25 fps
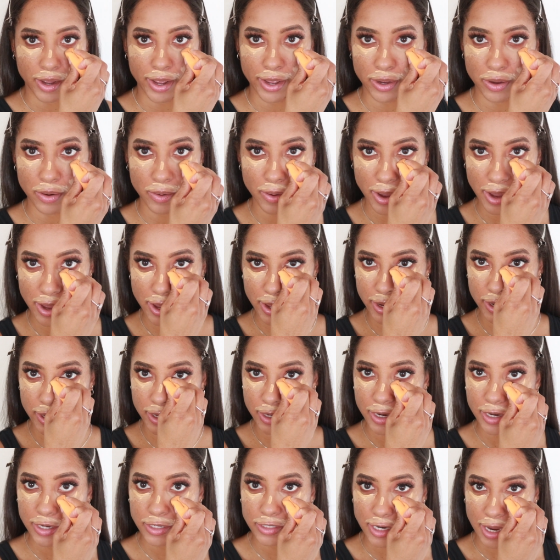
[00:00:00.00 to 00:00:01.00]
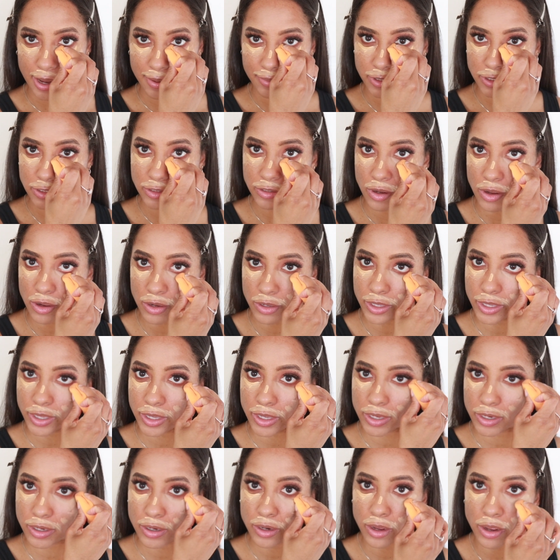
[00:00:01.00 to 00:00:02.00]
I go ahead and I dab this all
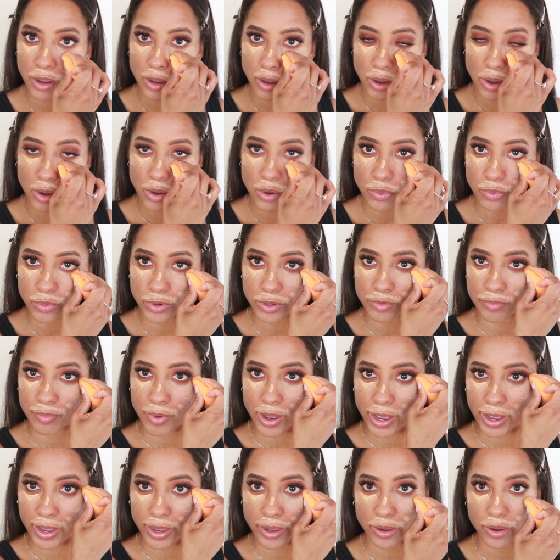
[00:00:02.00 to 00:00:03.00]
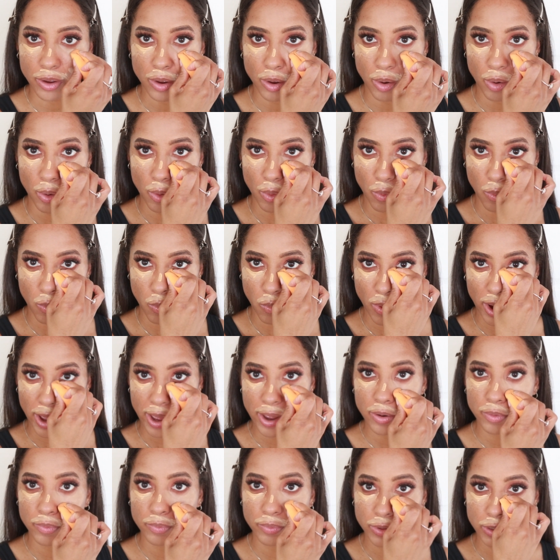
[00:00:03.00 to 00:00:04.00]
in with my
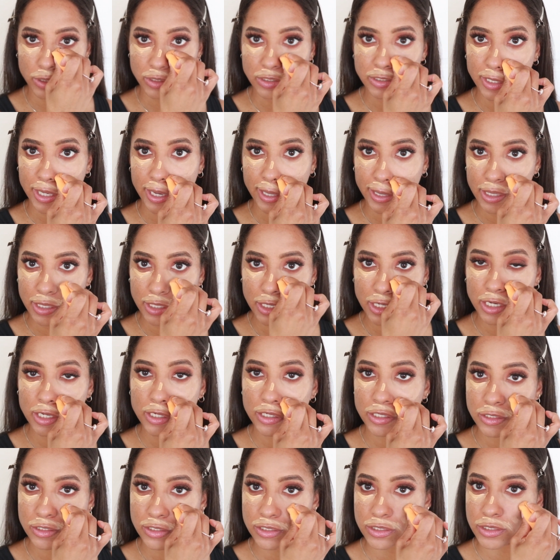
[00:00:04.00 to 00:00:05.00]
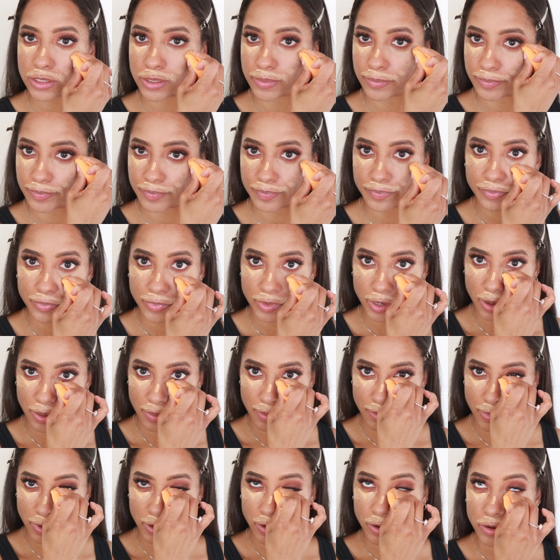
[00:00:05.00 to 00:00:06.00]
Wet Real Techniques
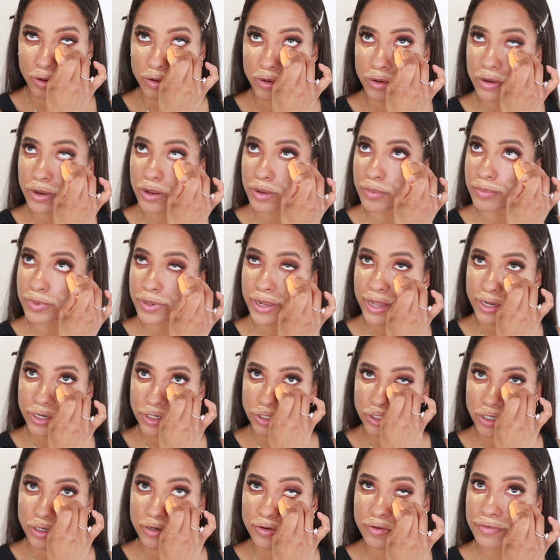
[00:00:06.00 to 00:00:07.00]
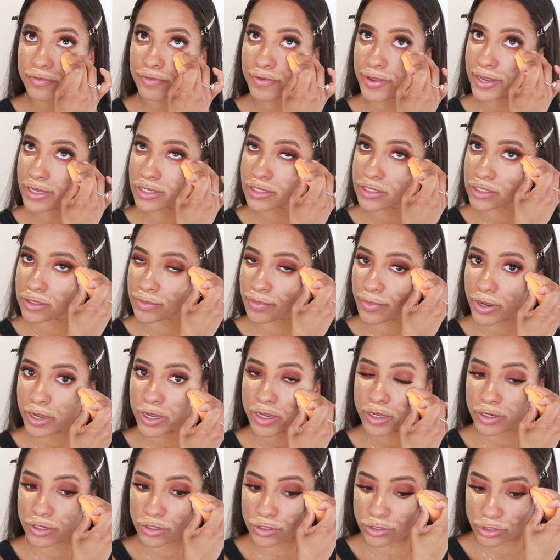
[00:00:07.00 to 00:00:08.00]
Miracle Complexion Face
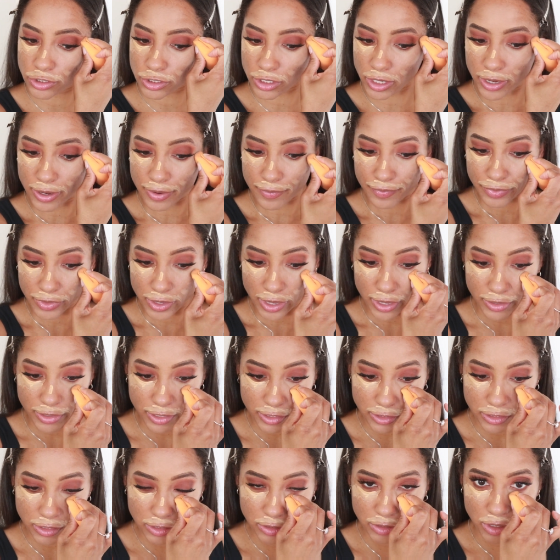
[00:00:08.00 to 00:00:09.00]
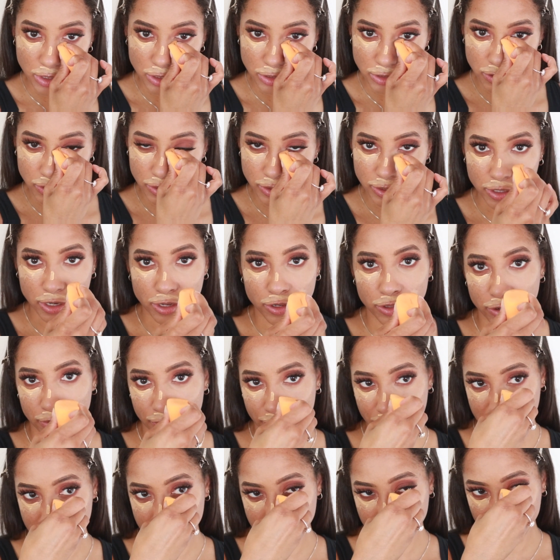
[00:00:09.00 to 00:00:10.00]
Sponge. And this is also another
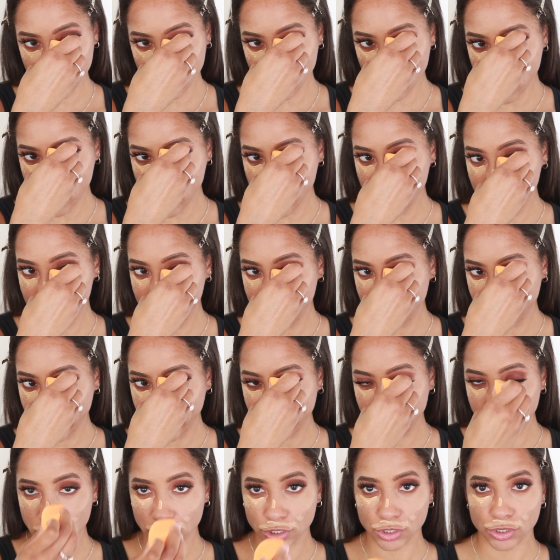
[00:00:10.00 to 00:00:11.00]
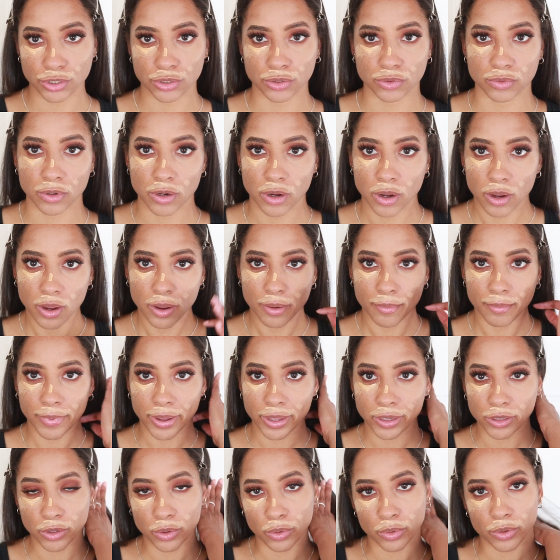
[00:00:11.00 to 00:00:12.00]
reason why I like to do
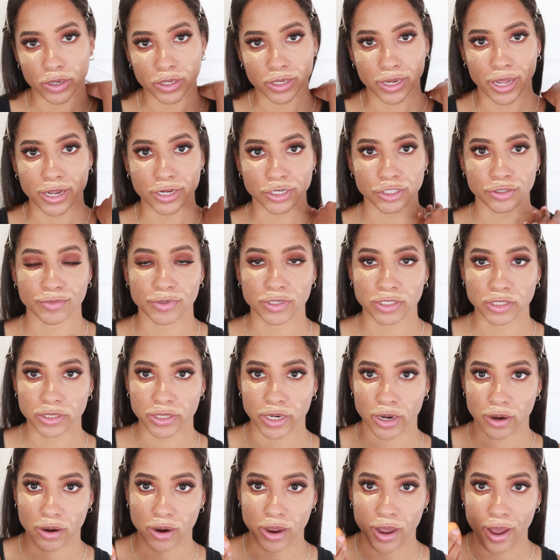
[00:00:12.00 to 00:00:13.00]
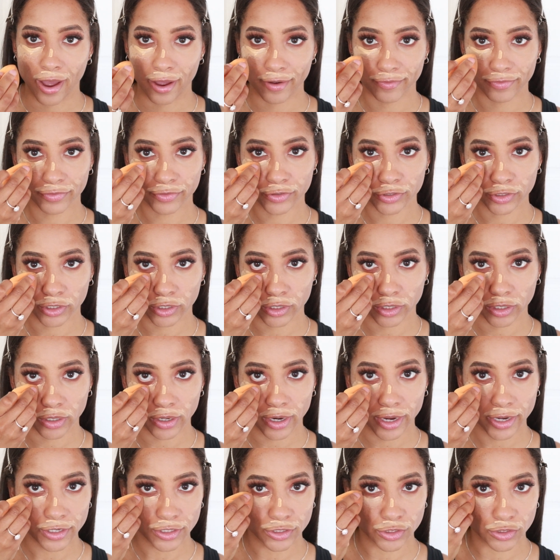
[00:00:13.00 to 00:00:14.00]
my lower lash mascara after
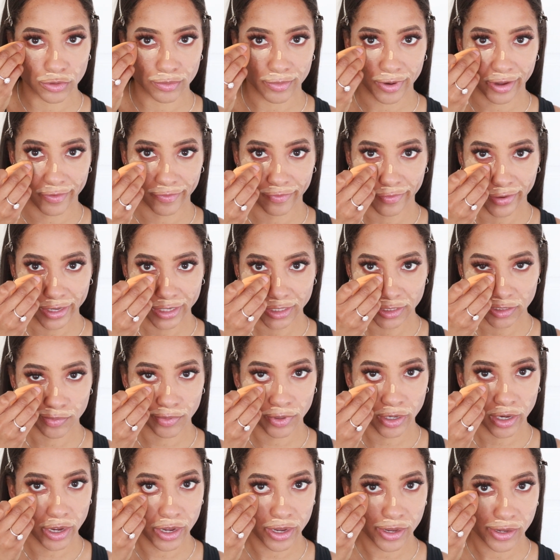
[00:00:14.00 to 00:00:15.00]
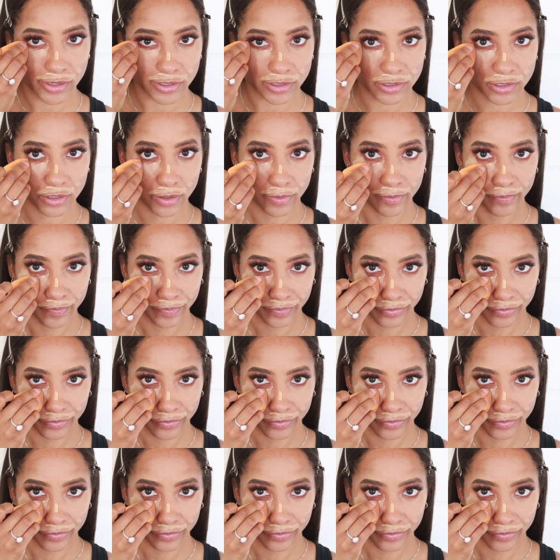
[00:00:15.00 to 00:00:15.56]
I do my face, because